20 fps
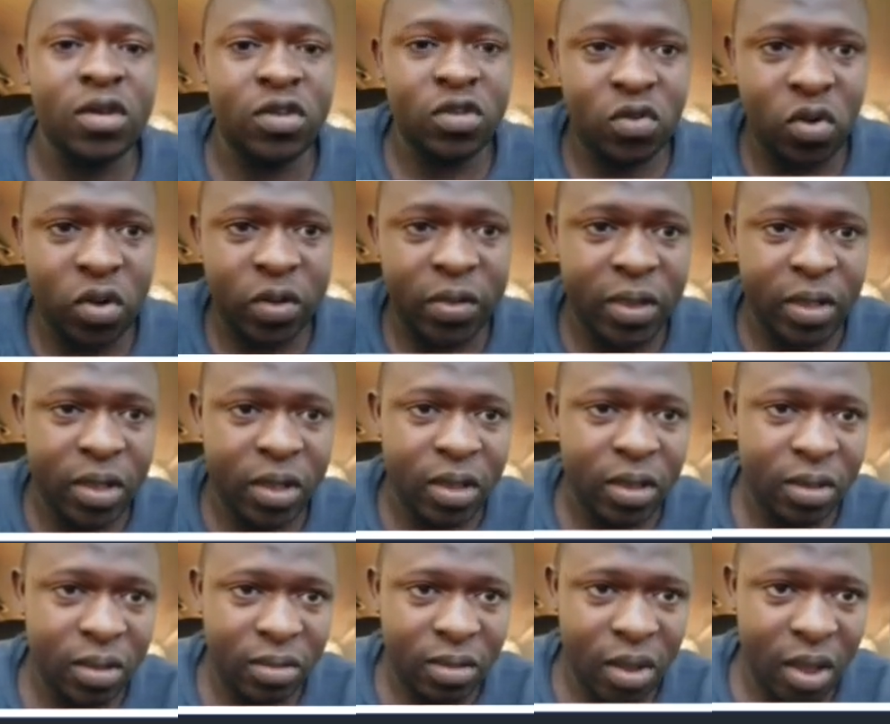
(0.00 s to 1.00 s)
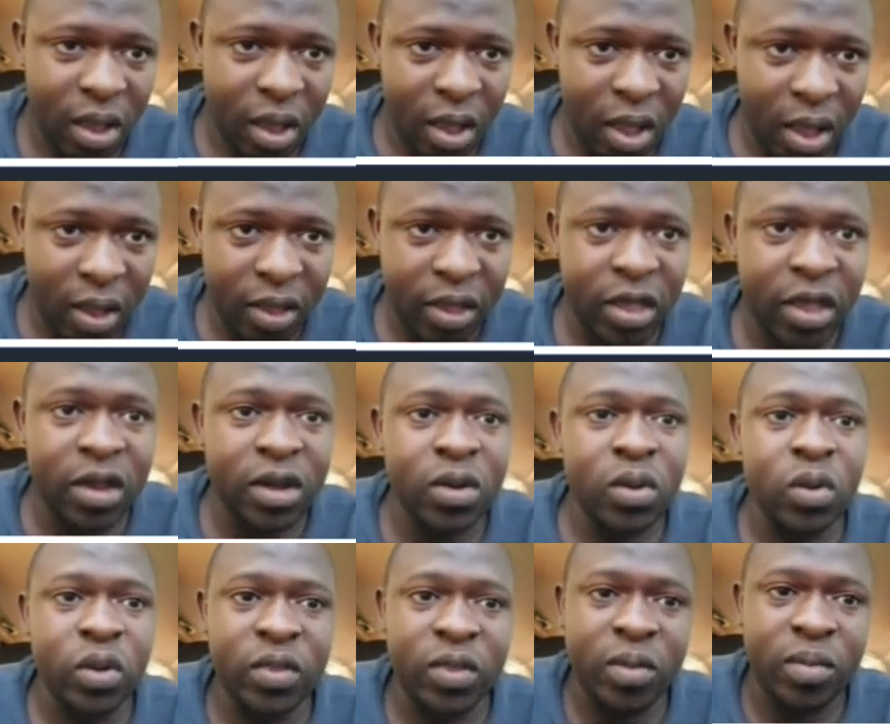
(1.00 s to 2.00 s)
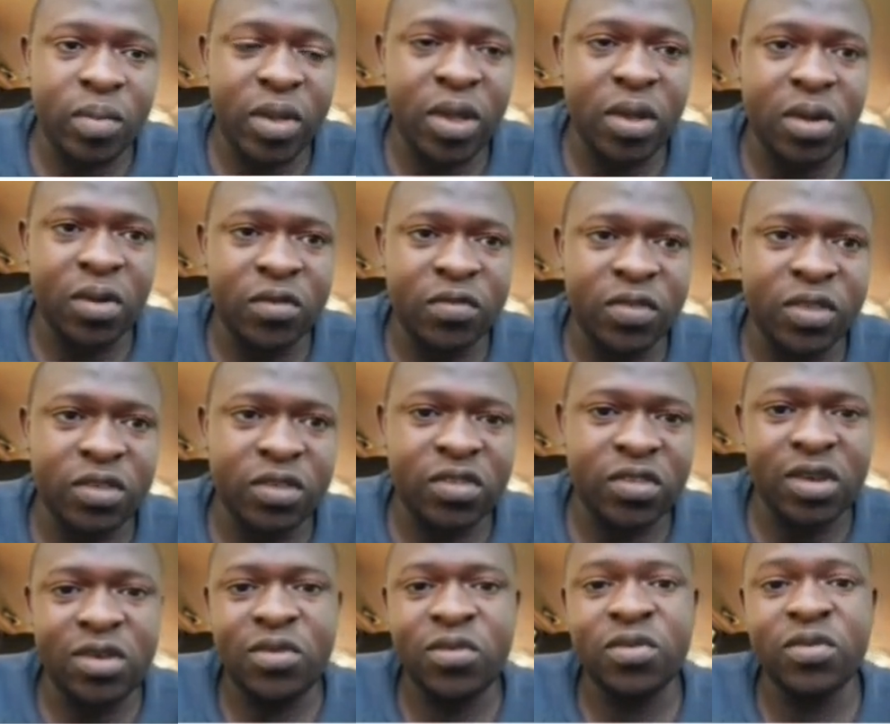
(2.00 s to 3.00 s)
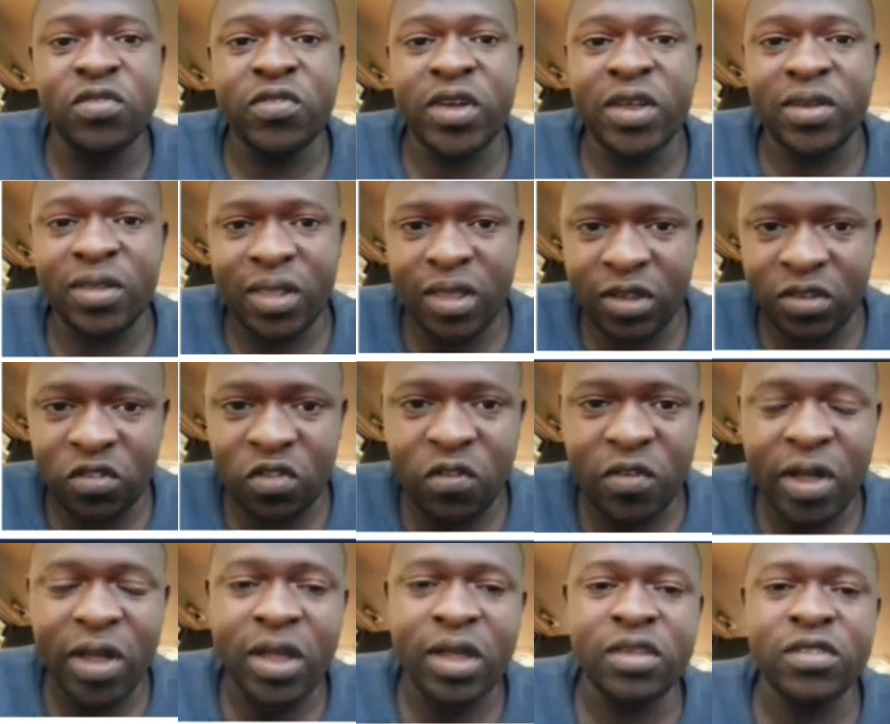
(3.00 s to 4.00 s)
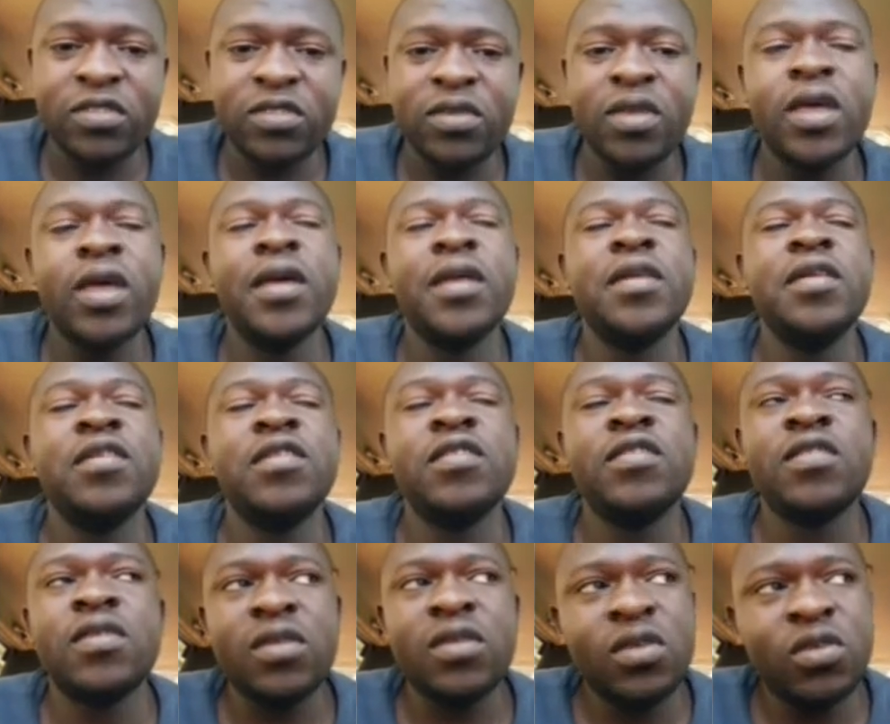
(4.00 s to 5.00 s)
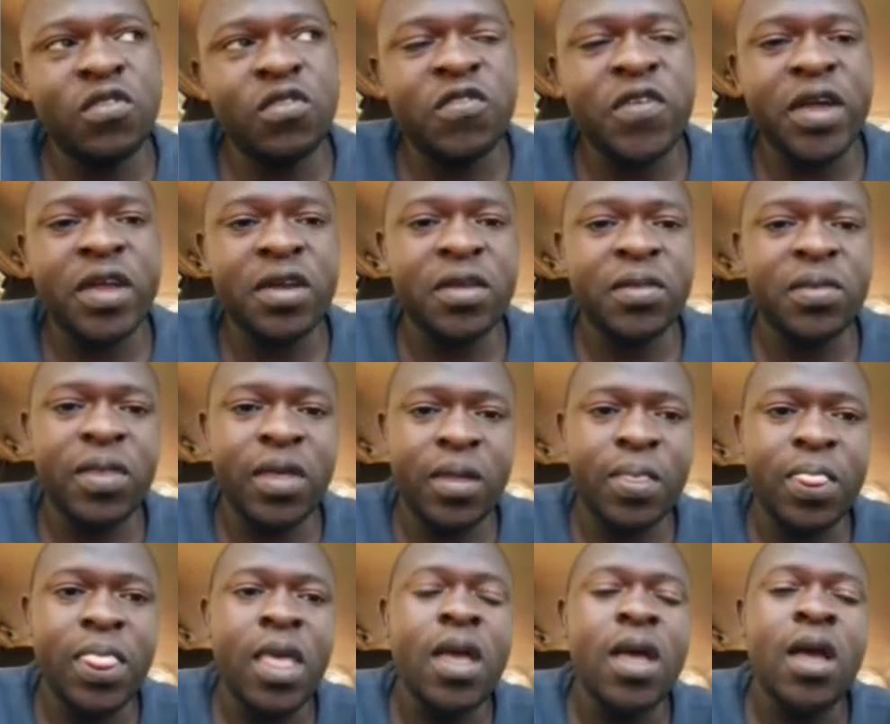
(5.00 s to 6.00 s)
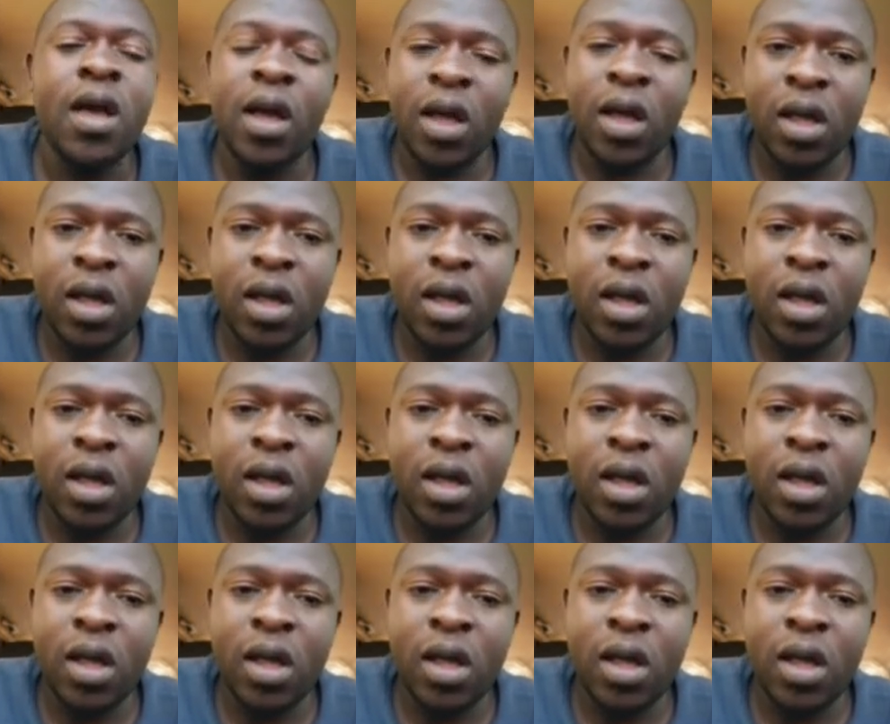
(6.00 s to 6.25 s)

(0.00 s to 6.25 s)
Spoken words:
And on the again on the back of the side, you find the esophagus, and you find the